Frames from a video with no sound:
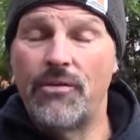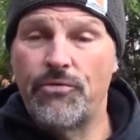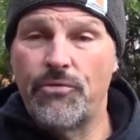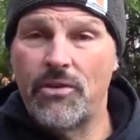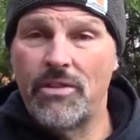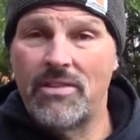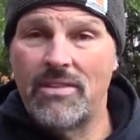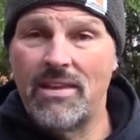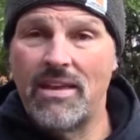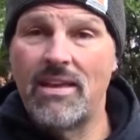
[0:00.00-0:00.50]

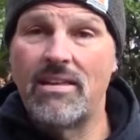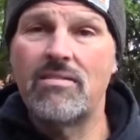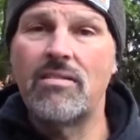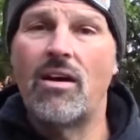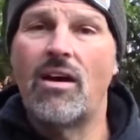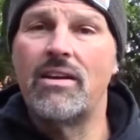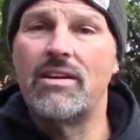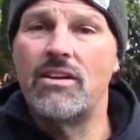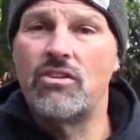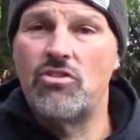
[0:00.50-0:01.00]
difference is
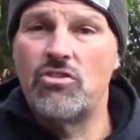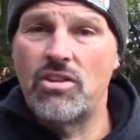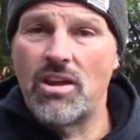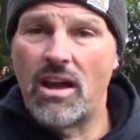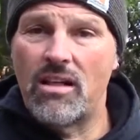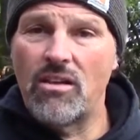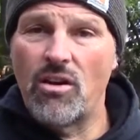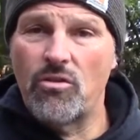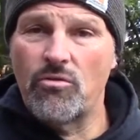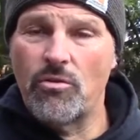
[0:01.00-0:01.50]
on the
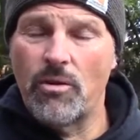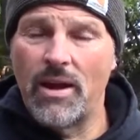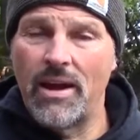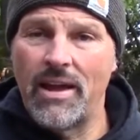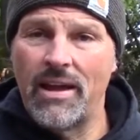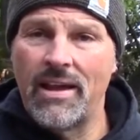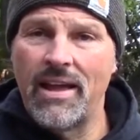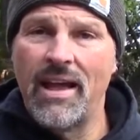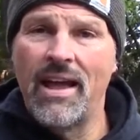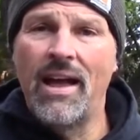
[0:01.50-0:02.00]
shallow
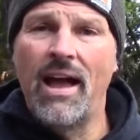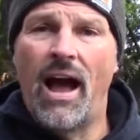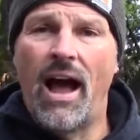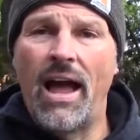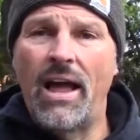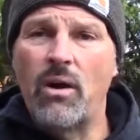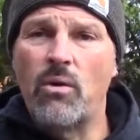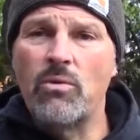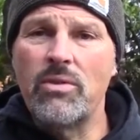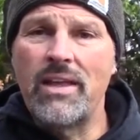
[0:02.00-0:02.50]
rig,
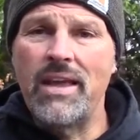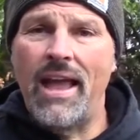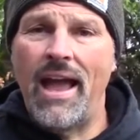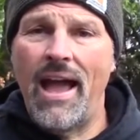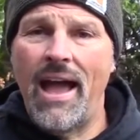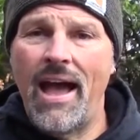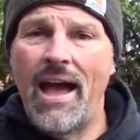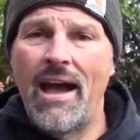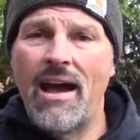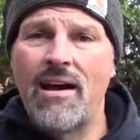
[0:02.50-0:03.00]
I only
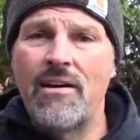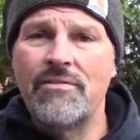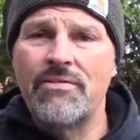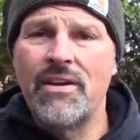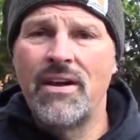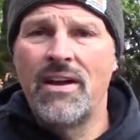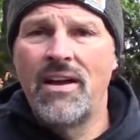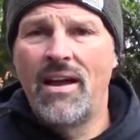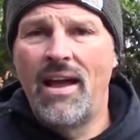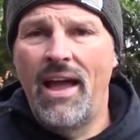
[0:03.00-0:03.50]

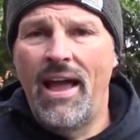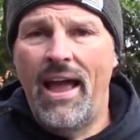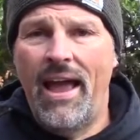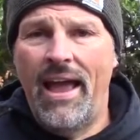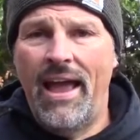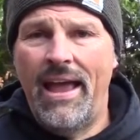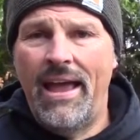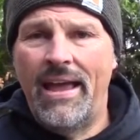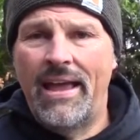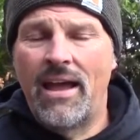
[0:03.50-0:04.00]
have
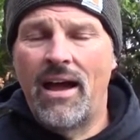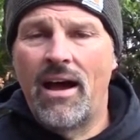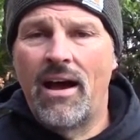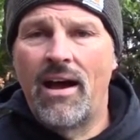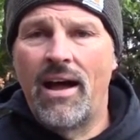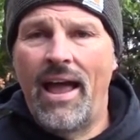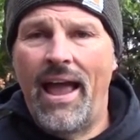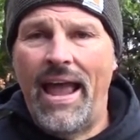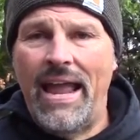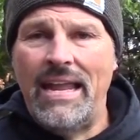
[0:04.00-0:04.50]
a
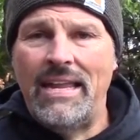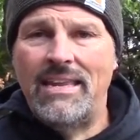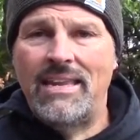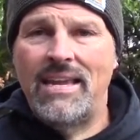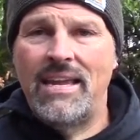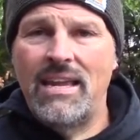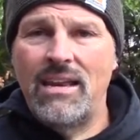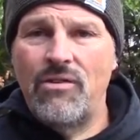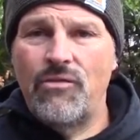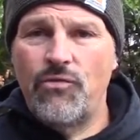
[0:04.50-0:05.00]

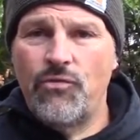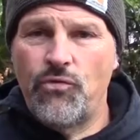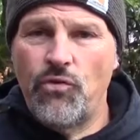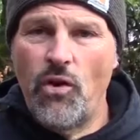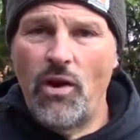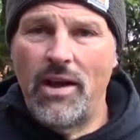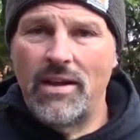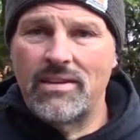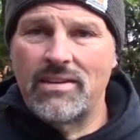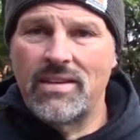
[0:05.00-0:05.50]

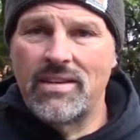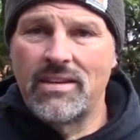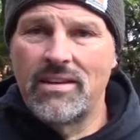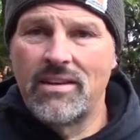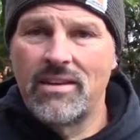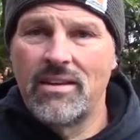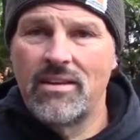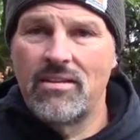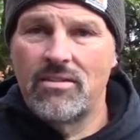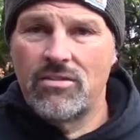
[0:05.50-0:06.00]
18-foot
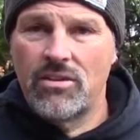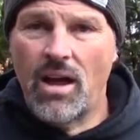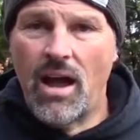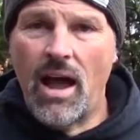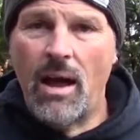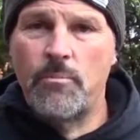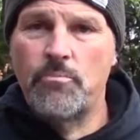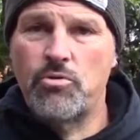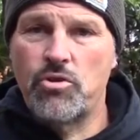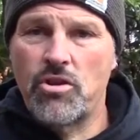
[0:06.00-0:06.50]

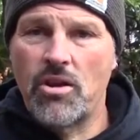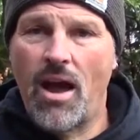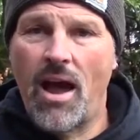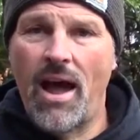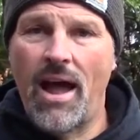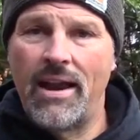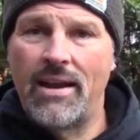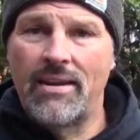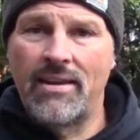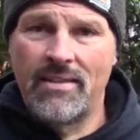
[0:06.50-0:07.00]
top
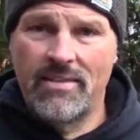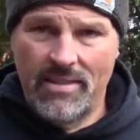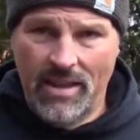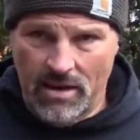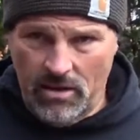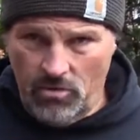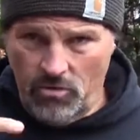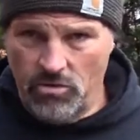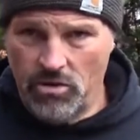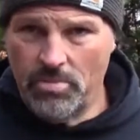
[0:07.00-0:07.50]
shot
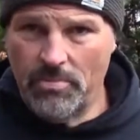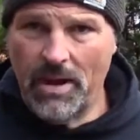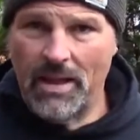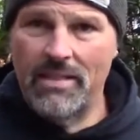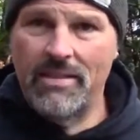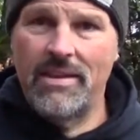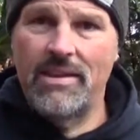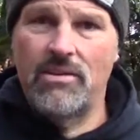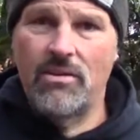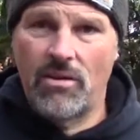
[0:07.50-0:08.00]
that goes to
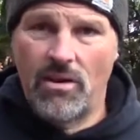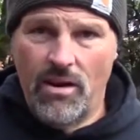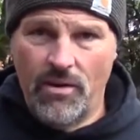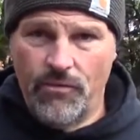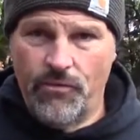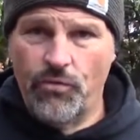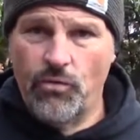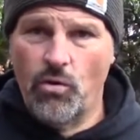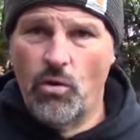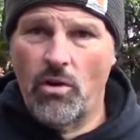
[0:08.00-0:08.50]
my leader
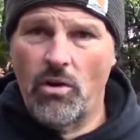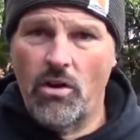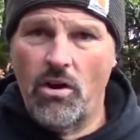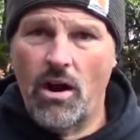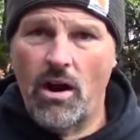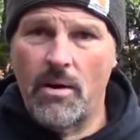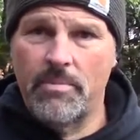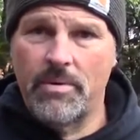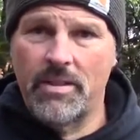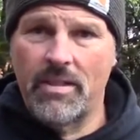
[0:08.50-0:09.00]
of
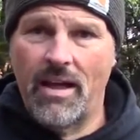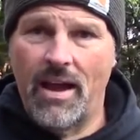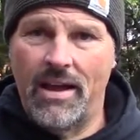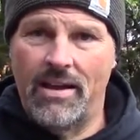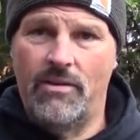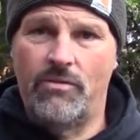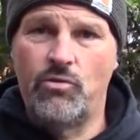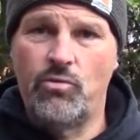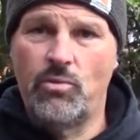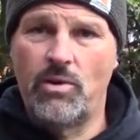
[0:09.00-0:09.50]
fluorocarbon
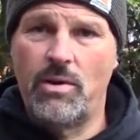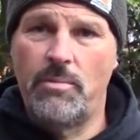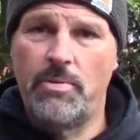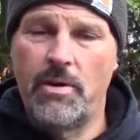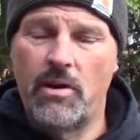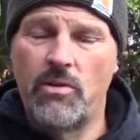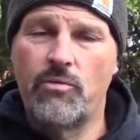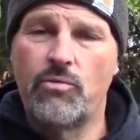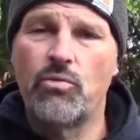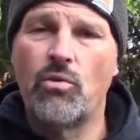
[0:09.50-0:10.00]
line, of
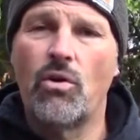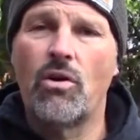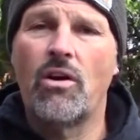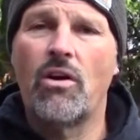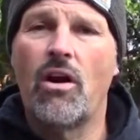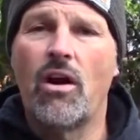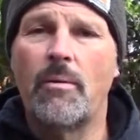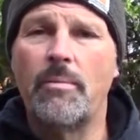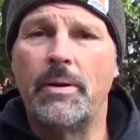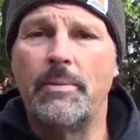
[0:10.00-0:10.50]
20-pound
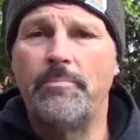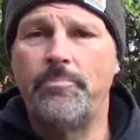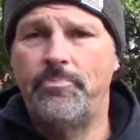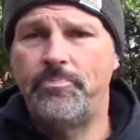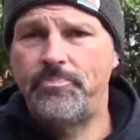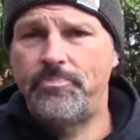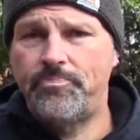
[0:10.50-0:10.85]
fluorocarbon.